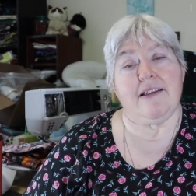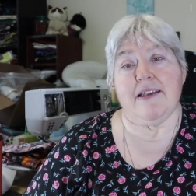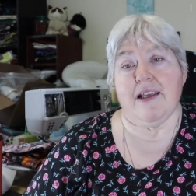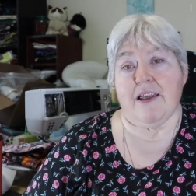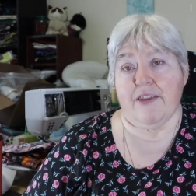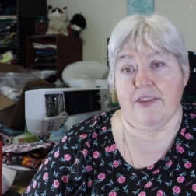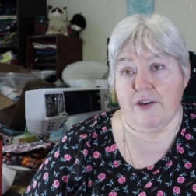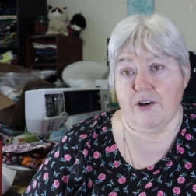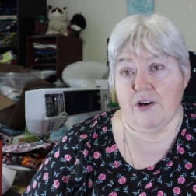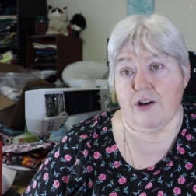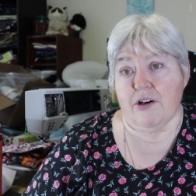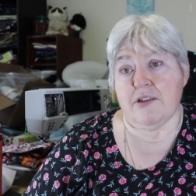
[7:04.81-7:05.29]
Now,
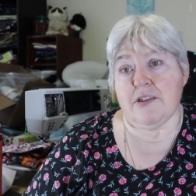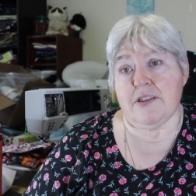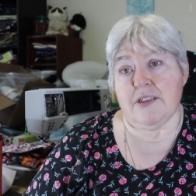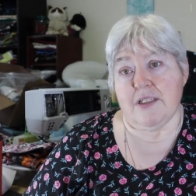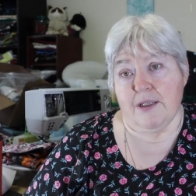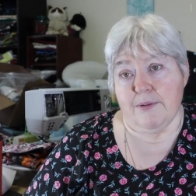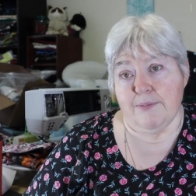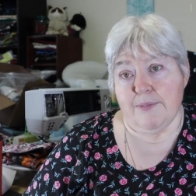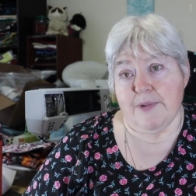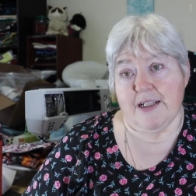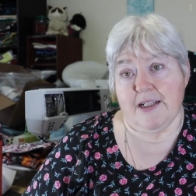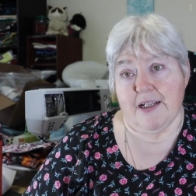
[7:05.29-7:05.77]
there are
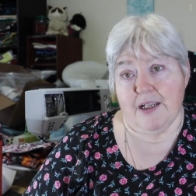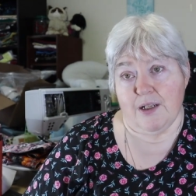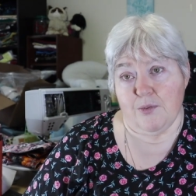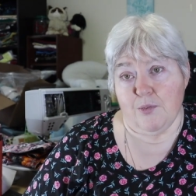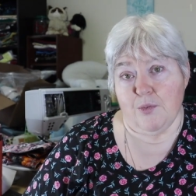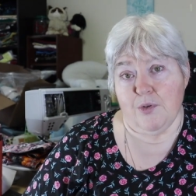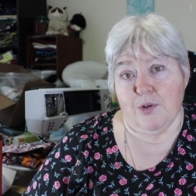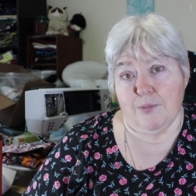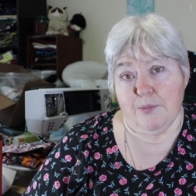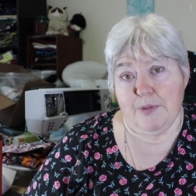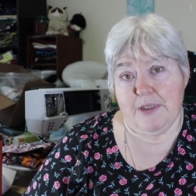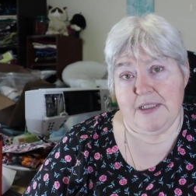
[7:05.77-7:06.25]
some that I
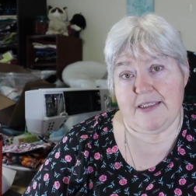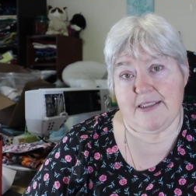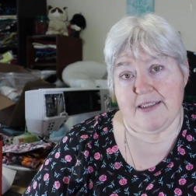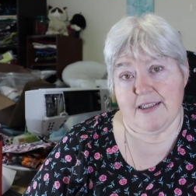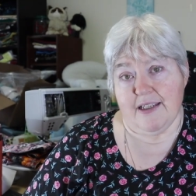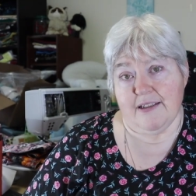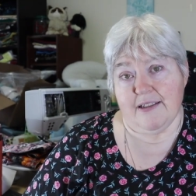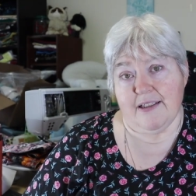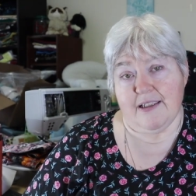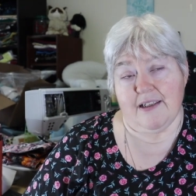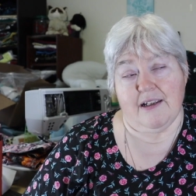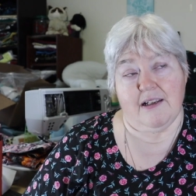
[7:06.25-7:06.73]
will be
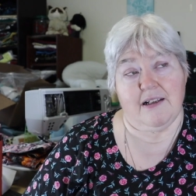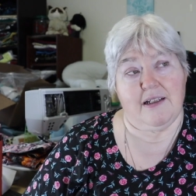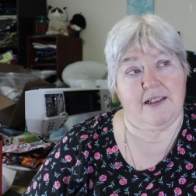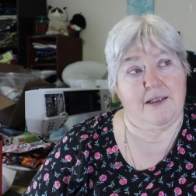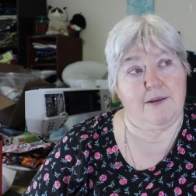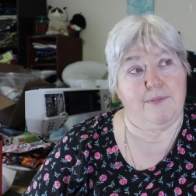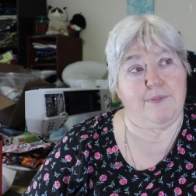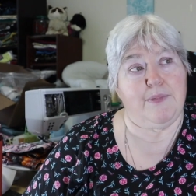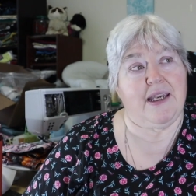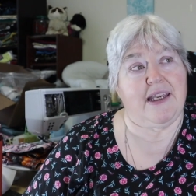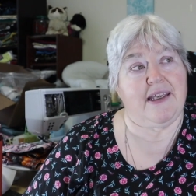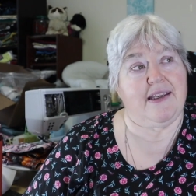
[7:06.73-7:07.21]
selling on
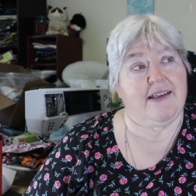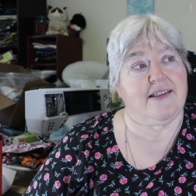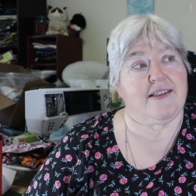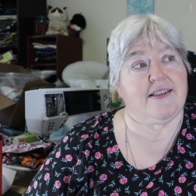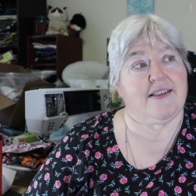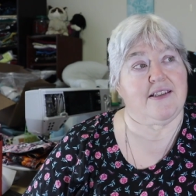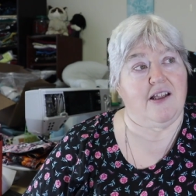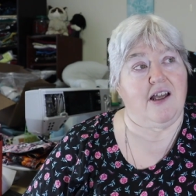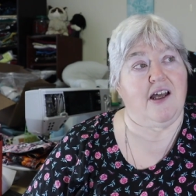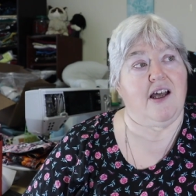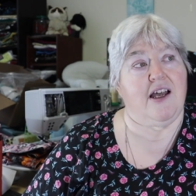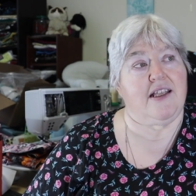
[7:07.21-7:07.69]
eBay
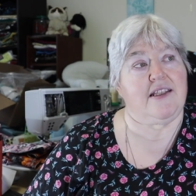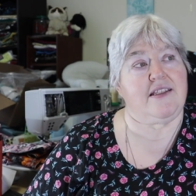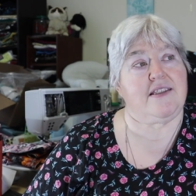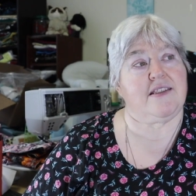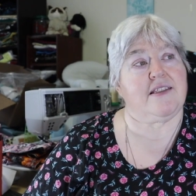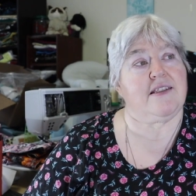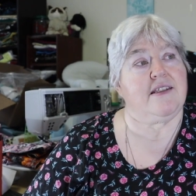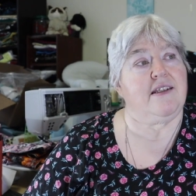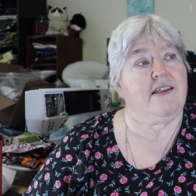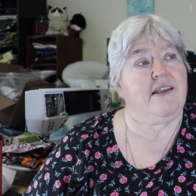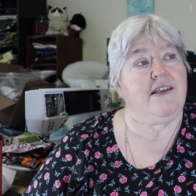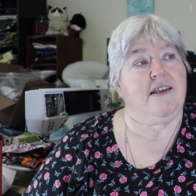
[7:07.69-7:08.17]
as lots,